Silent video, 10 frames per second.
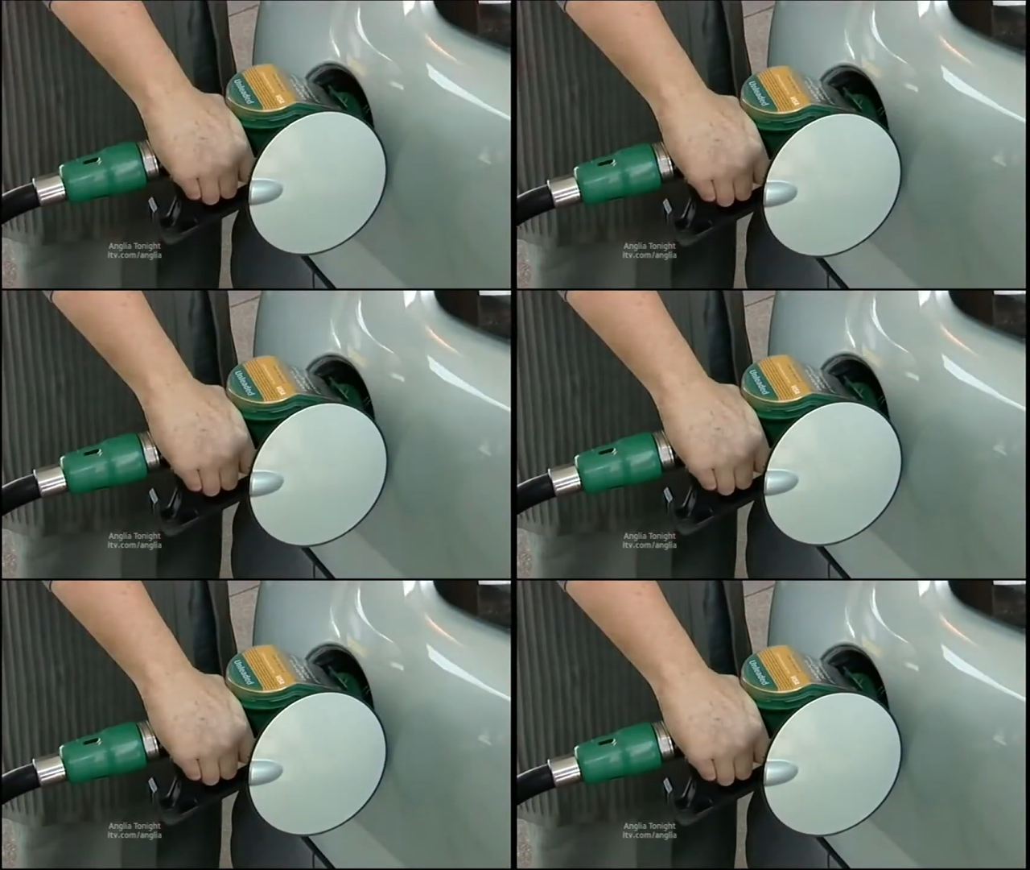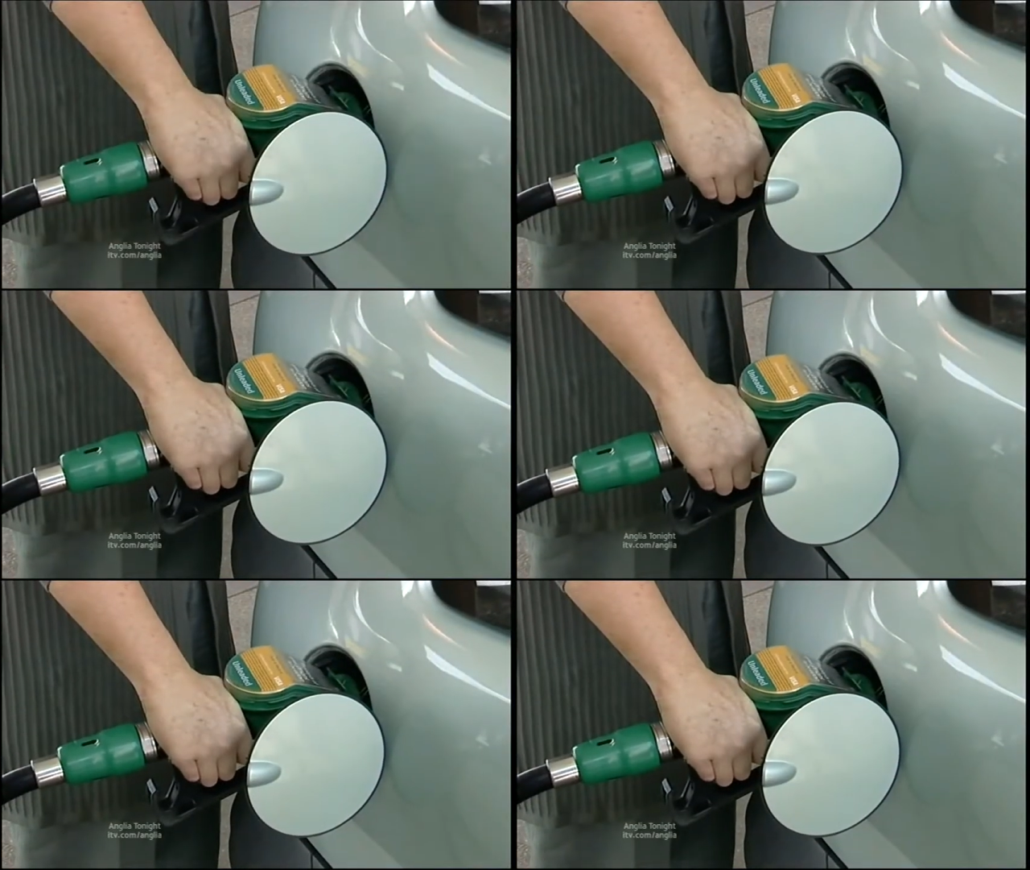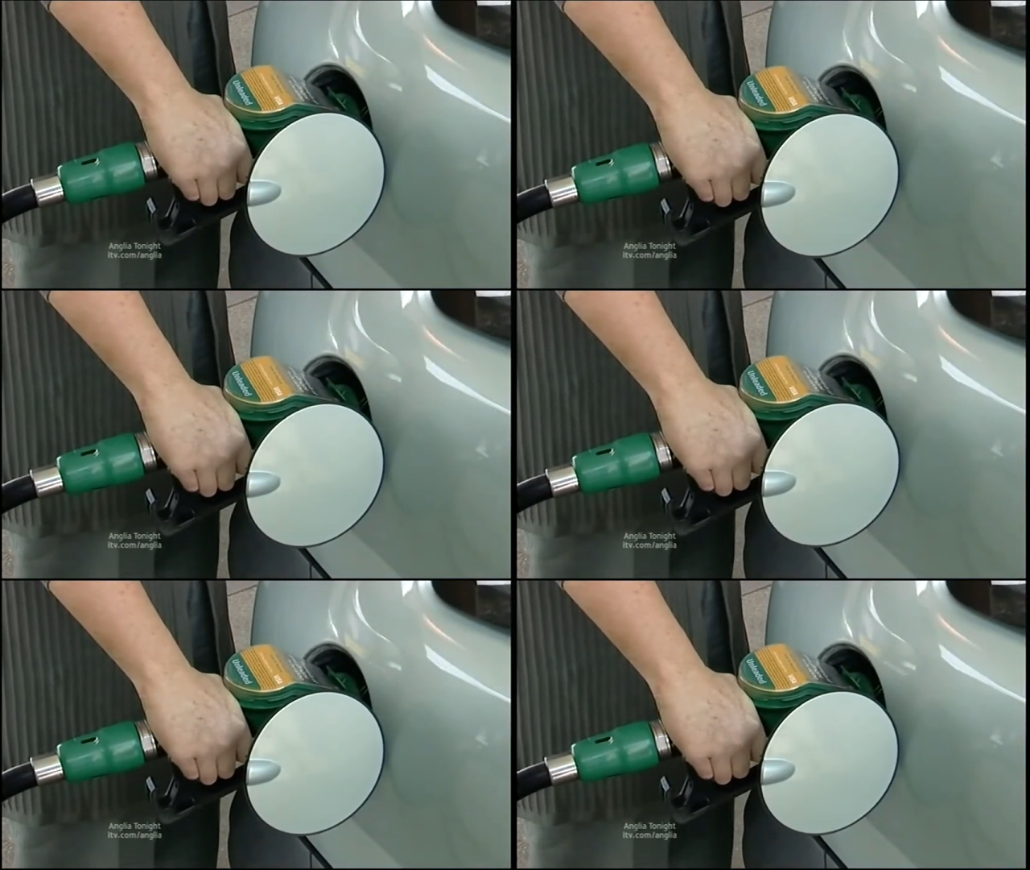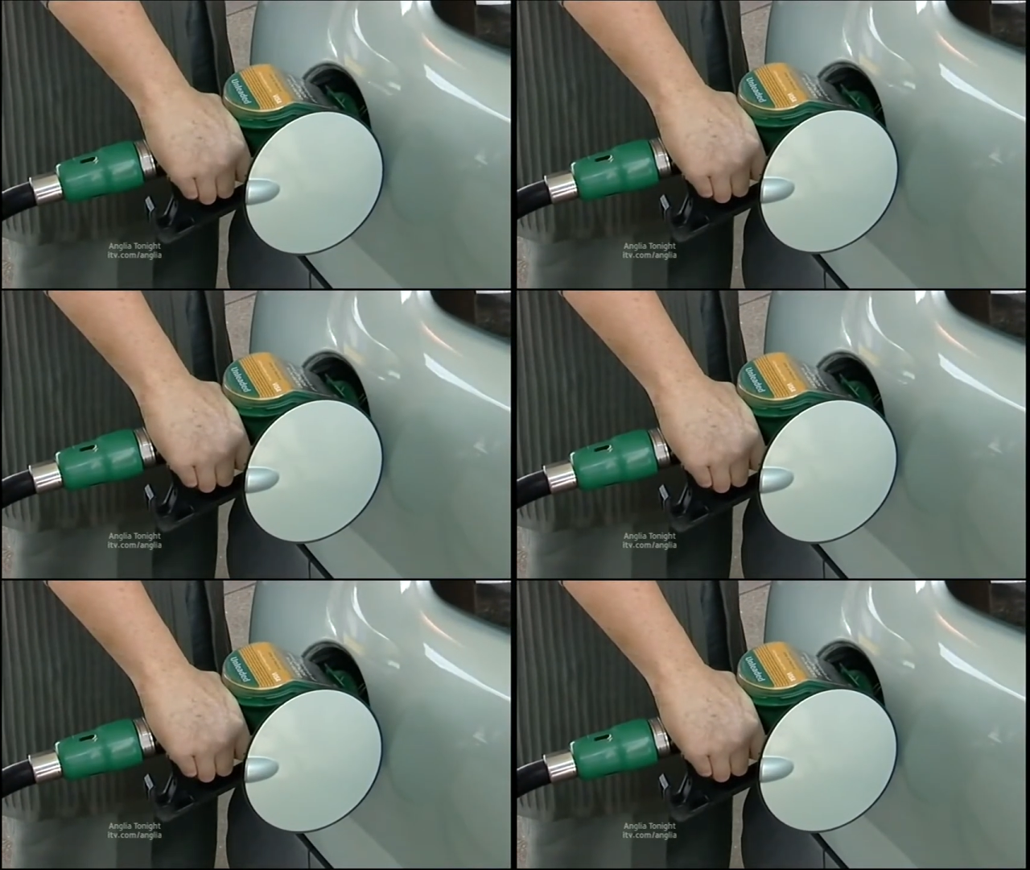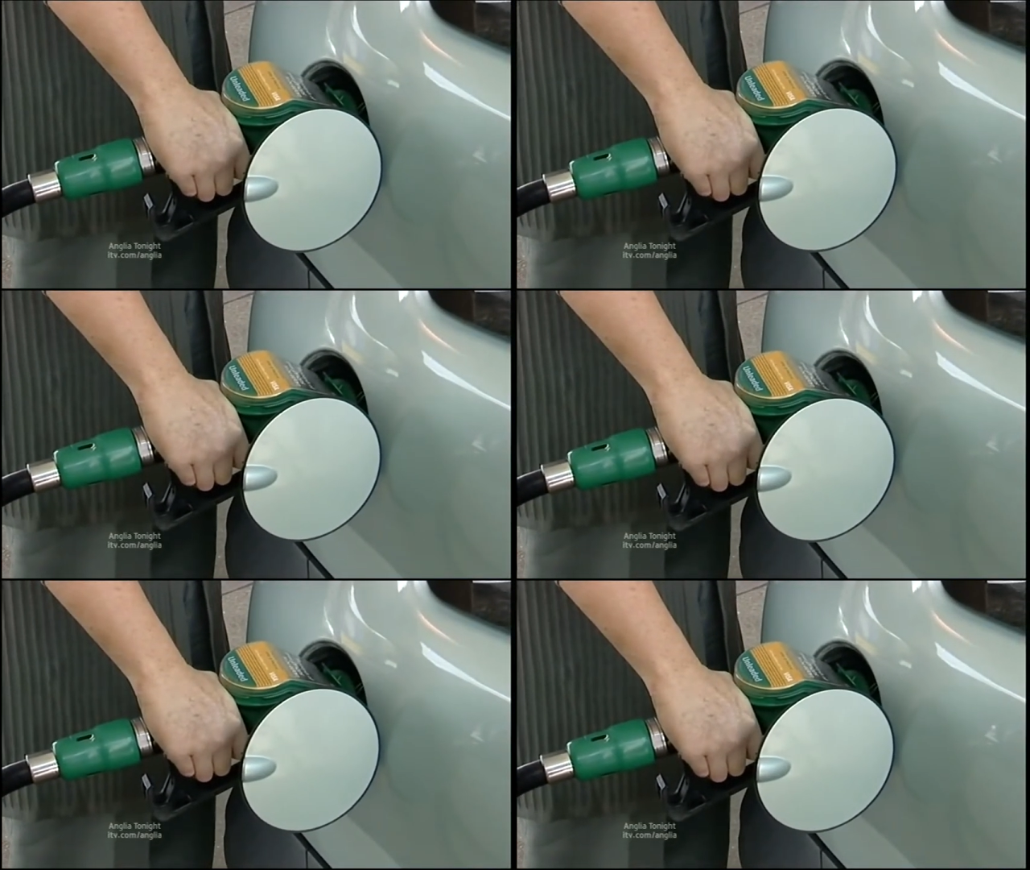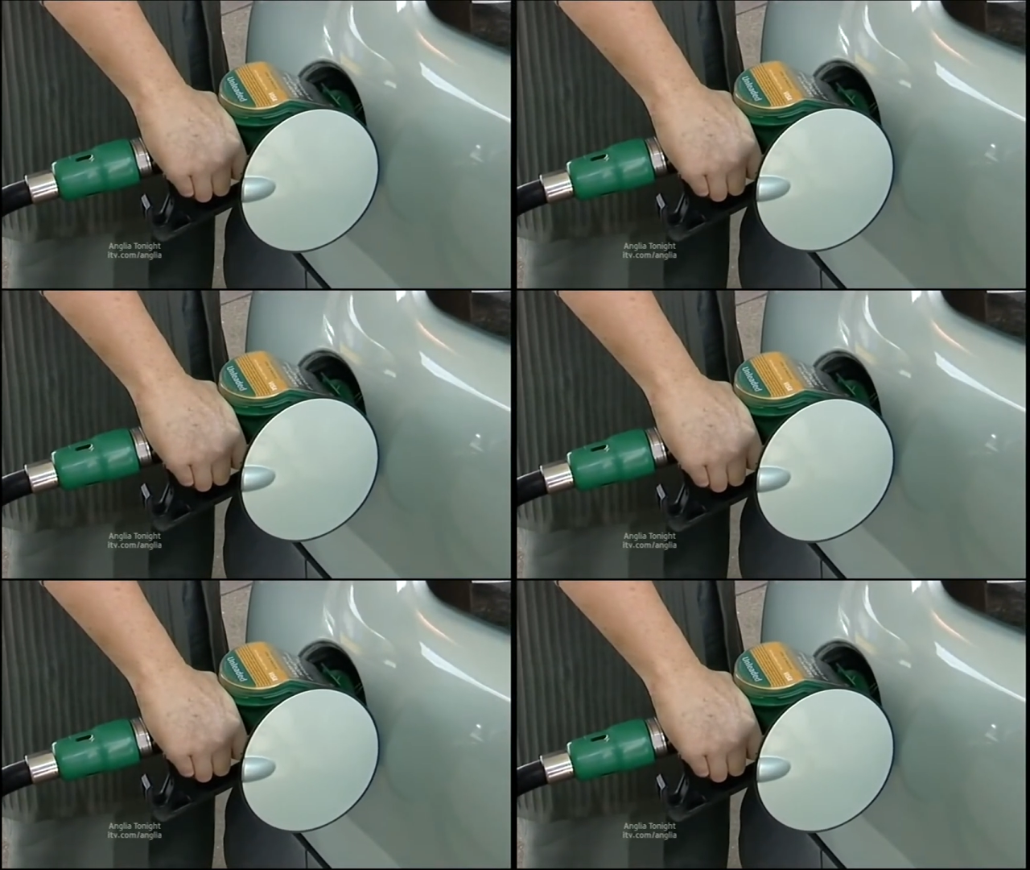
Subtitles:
Nobody's mouth can be seen.